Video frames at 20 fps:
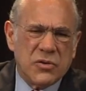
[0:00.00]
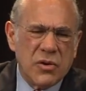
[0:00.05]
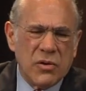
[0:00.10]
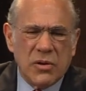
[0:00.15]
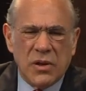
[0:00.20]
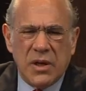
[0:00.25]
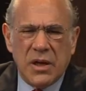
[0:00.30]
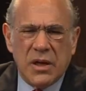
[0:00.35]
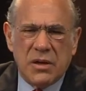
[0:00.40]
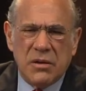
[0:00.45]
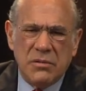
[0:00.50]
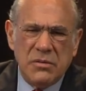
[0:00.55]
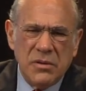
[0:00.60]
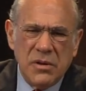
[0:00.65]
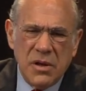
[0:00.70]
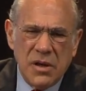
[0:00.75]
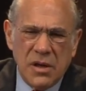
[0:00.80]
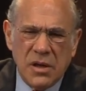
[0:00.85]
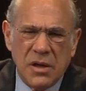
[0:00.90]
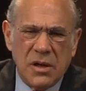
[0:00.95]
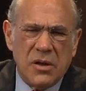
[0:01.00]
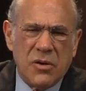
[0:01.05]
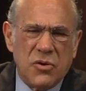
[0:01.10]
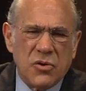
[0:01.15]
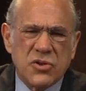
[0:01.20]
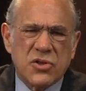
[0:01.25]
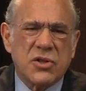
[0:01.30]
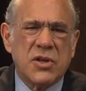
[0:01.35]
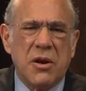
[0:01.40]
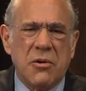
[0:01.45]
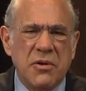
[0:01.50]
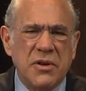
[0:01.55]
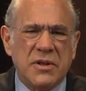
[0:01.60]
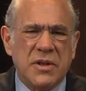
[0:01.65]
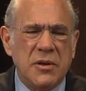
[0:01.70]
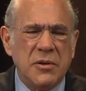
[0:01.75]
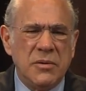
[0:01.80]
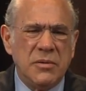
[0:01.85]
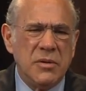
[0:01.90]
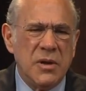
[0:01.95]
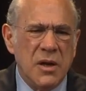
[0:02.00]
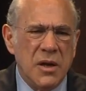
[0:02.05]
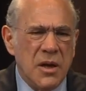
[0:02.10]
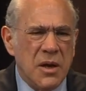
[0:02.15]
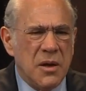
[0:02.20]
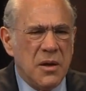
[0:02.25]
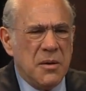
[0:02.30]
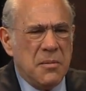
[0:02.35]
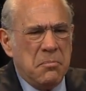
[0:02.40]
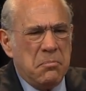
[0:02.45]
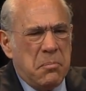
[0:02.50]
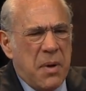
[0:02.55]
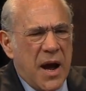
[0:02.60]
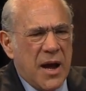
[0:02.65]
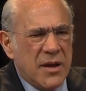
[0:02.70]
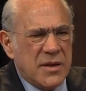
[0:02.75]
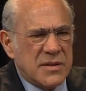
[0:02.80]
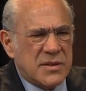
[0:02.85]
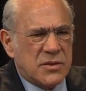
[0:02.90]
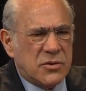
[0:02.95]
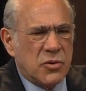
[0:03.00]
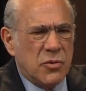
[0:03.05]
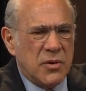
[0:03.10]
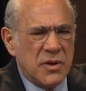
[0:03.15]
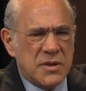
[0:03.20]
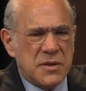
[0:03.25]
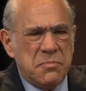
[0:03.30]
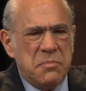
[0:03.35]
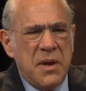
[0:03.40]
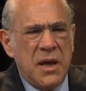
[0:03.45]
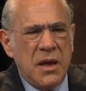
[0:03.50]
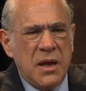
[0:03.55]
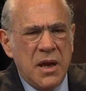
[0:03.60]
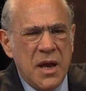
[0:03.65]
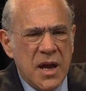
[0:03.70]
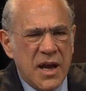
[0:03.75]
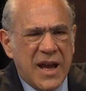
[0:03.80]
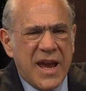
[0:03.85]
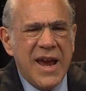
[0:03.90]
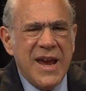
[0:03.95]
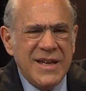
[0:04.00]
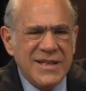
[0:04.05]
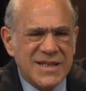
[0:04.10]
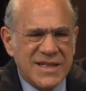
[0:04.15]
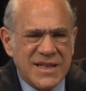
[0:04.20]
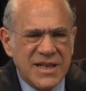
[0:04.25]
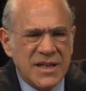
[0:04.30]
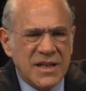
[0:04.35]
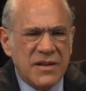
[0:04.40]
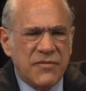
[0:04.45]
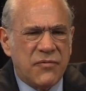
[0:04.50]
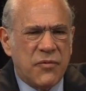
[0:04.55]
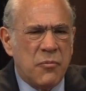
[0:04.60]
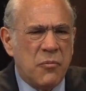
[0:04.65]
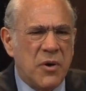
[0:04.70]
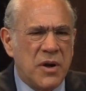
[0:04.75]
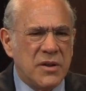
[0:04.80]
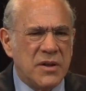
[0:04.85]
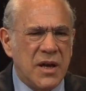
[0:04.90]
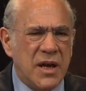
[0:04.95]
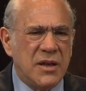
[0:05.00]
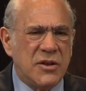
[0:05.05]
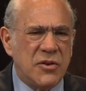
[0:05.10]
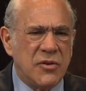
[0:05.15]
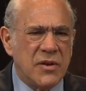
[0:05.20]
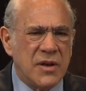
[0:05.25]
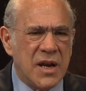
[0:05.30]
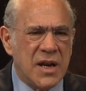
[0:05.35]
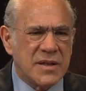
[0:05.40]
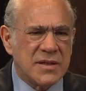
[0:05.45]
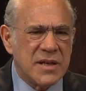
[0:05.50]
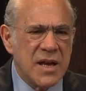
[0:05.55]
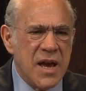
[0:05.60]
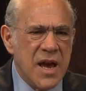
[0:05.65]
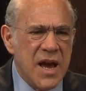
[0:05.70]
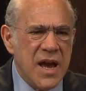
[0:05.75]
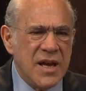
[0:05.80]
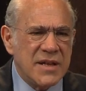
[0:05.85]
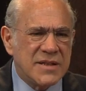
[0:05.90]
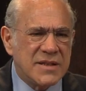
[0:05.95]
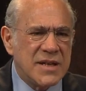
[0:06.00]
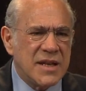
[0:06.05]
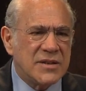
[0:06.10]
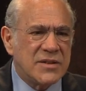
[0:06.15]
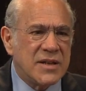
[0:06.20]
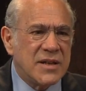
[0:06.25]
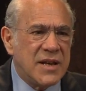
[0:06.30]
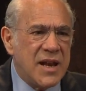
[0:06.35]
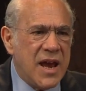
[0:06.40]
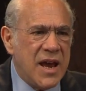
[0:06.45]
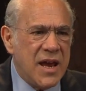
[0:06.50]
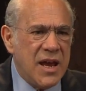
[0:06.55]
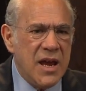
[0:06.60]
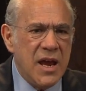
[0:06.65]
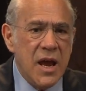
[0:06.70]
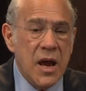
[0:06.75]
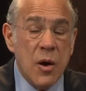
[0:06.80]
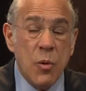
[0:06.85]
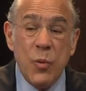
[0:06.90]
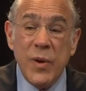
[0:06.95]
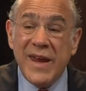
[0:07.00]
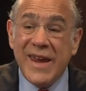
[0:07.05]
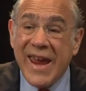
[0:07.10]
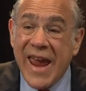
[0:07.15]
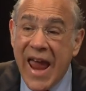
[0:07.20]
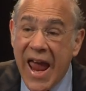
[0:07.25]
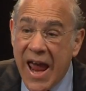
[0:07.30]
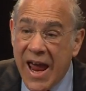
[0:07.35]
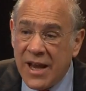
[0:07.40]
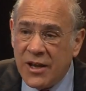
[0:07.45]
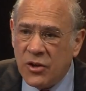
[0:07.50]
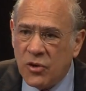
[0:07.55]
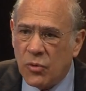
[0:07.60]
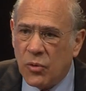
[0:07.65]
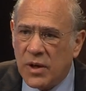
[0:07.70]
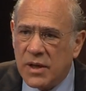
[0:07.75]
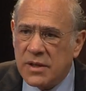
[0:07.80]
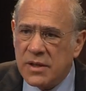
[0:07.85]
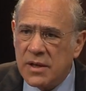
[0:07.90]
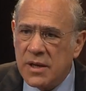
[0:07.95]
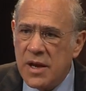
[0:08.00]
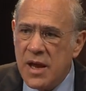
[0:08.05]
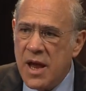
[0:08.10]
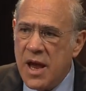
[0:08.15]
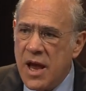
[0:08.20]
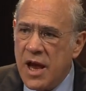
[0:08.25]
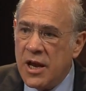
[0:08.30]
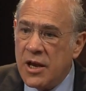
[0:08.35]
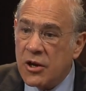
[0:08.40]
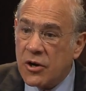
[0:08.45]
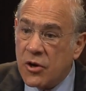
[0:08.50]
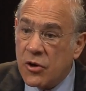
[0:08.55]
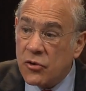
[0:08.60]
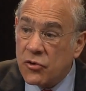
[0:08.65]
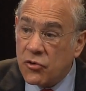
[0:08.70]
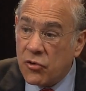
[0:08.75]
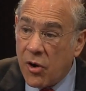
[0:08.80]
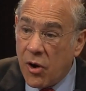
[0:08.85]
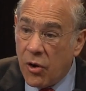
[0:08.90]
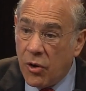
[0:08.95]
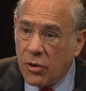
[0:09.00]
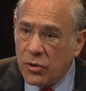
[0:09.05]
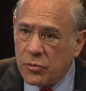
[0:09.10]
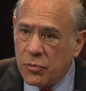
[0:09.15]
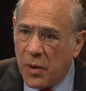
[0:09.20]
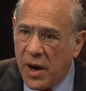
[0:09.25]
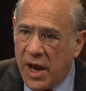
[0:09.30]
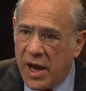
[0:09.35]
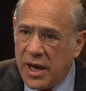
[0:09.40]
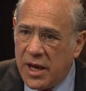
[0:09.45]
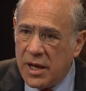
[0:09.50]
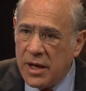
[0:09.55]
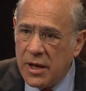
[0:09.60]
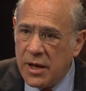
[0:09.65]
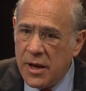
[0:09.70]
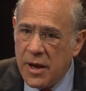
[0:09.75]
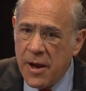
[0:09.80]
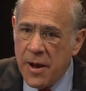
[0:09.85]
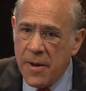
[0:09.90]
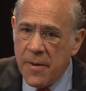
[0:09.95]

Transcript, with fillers: totally austerity biased towards being Keynesian from one day to the next. It's that today we can do it in a controlled way,